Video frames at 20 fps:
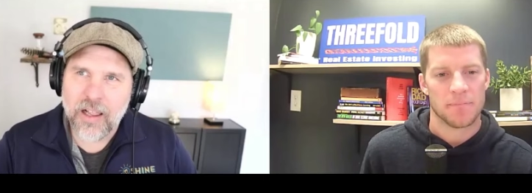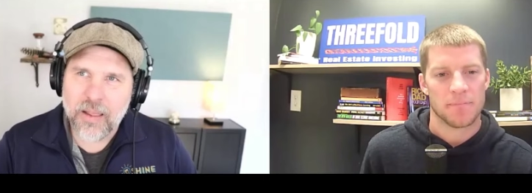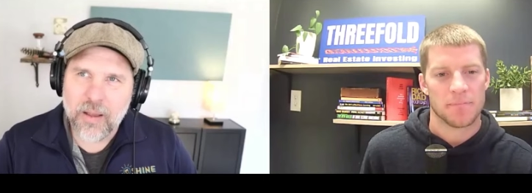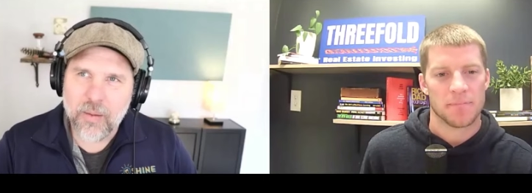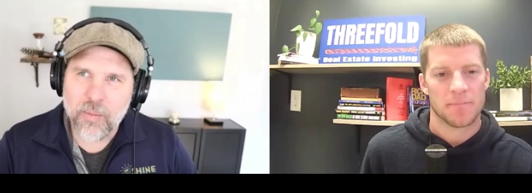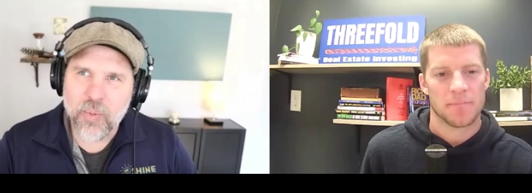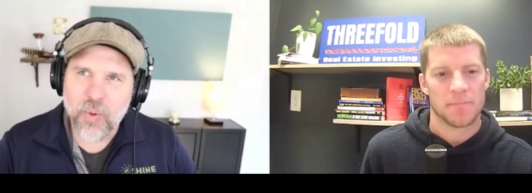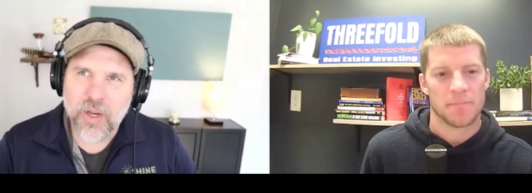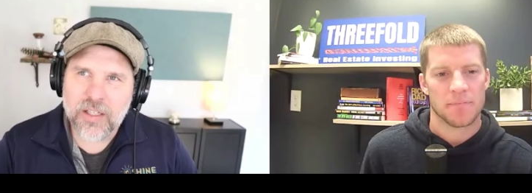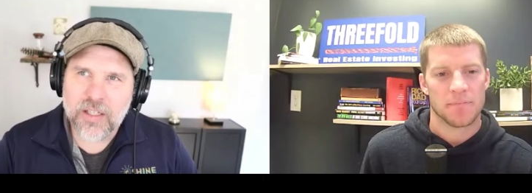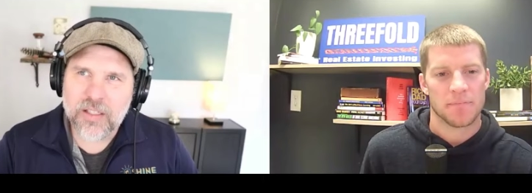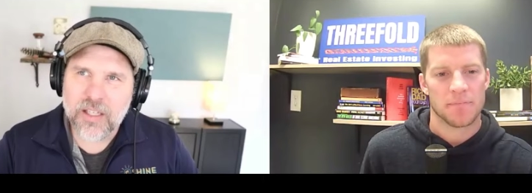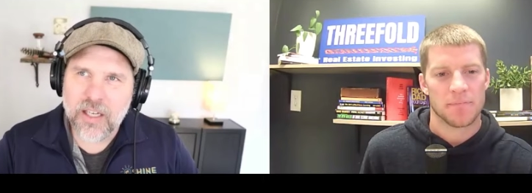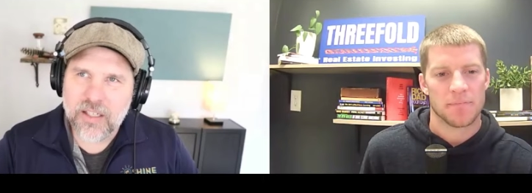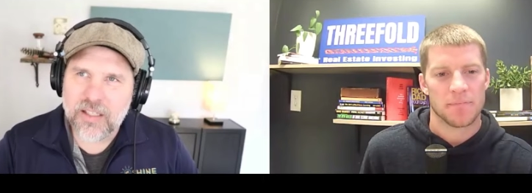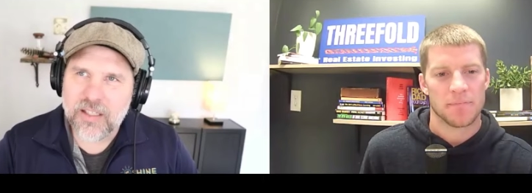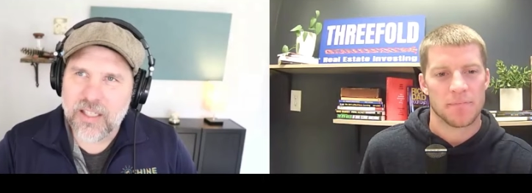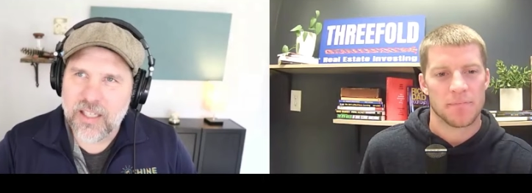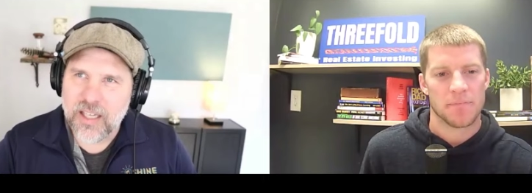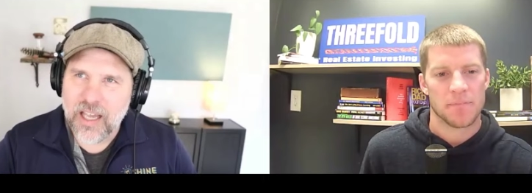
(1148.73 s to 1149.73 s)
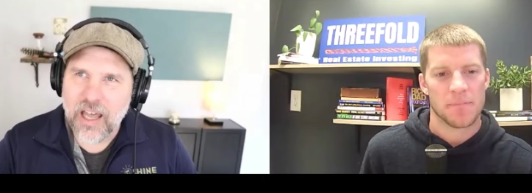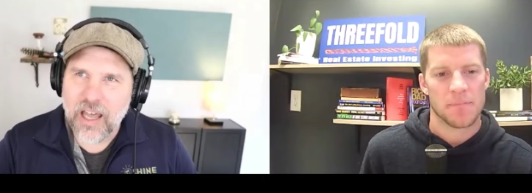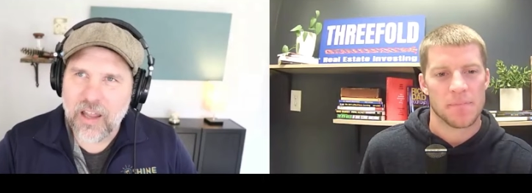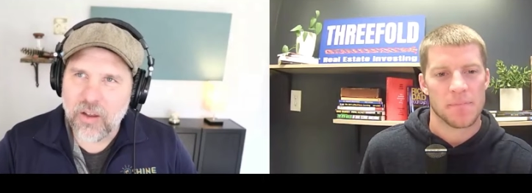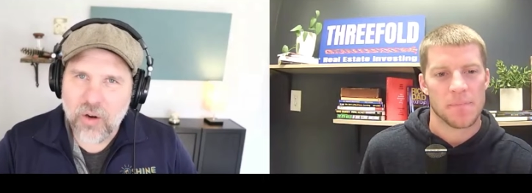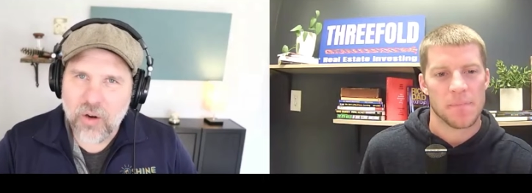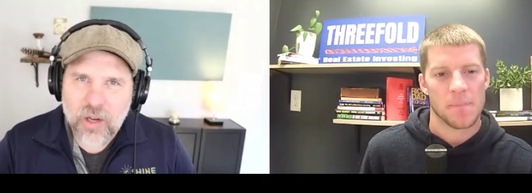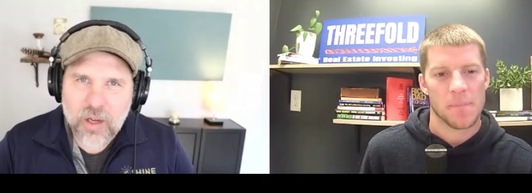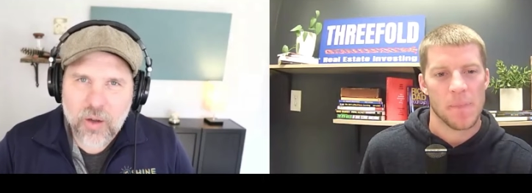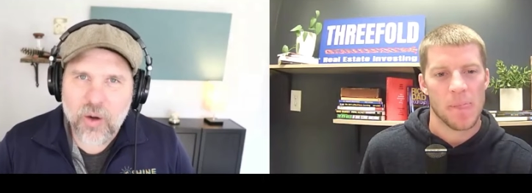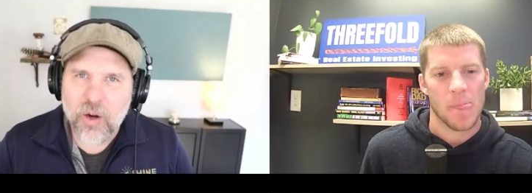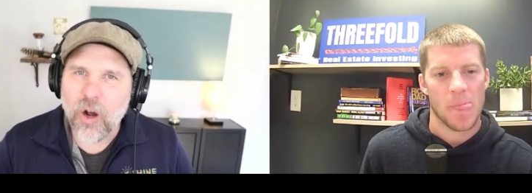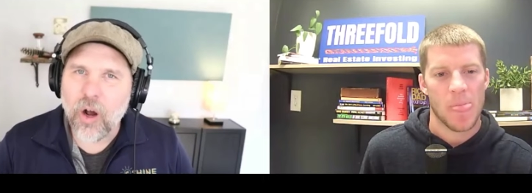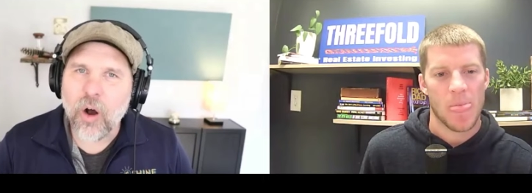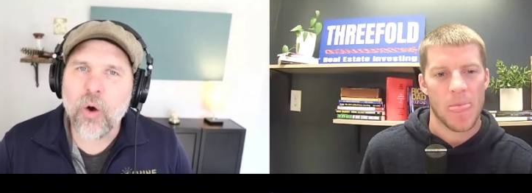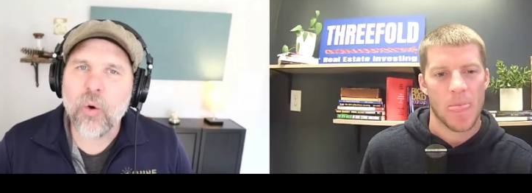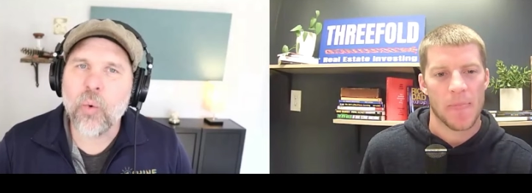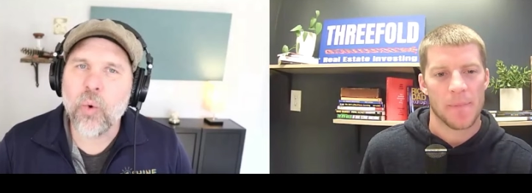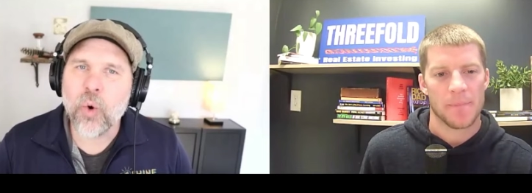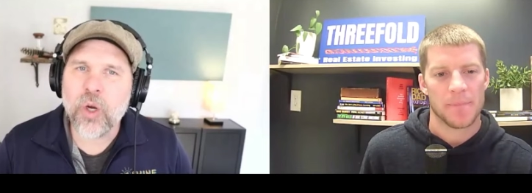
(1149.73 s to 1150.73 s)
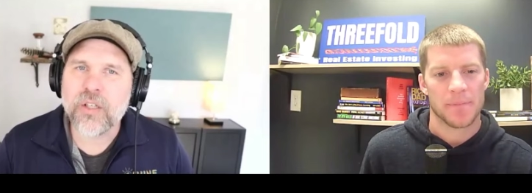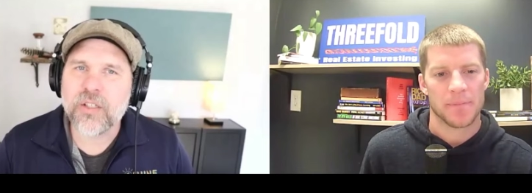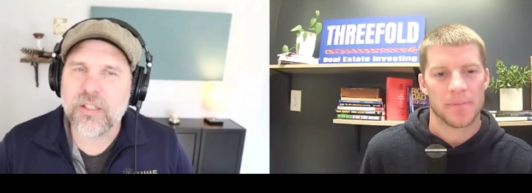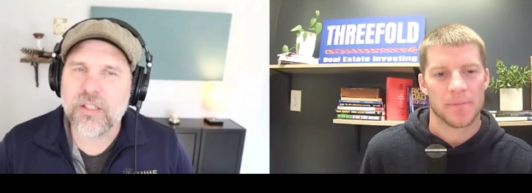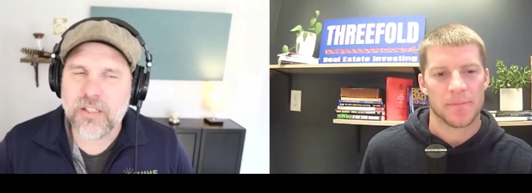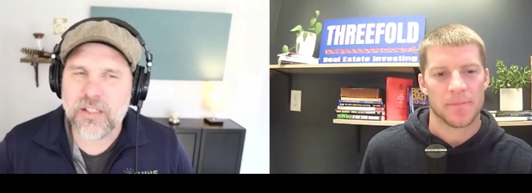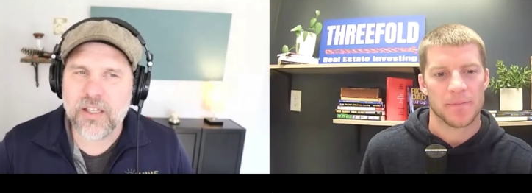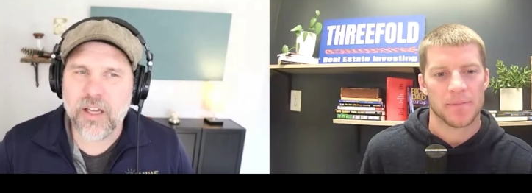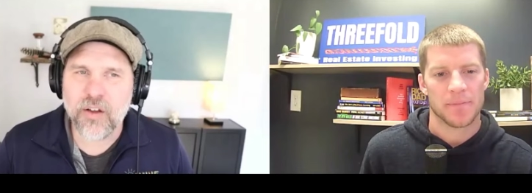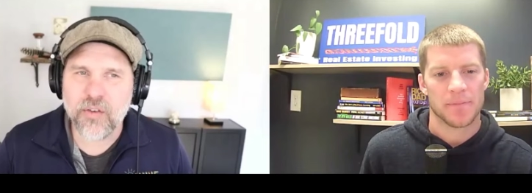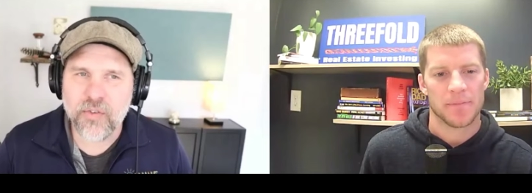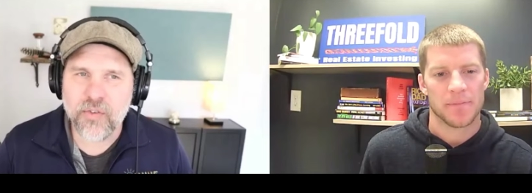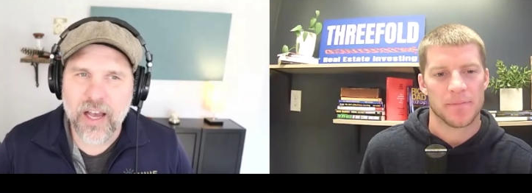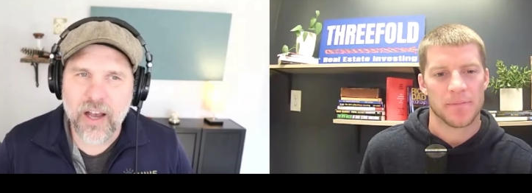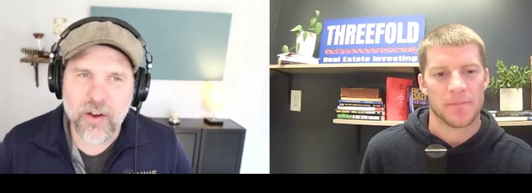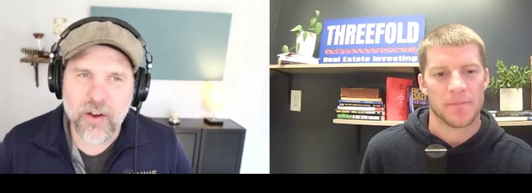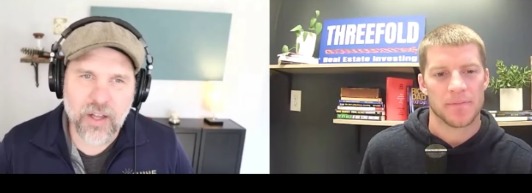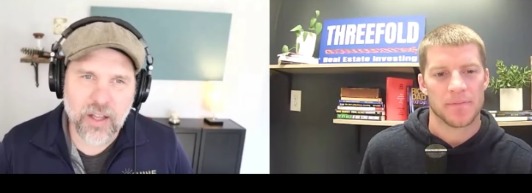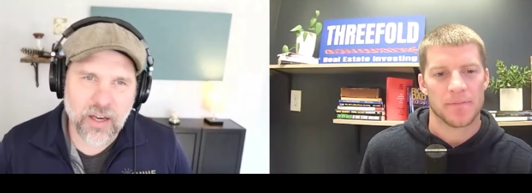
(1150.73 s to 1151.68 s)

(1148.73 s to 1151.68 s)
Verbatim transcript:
Speaker 1: that brings us together it all works itself out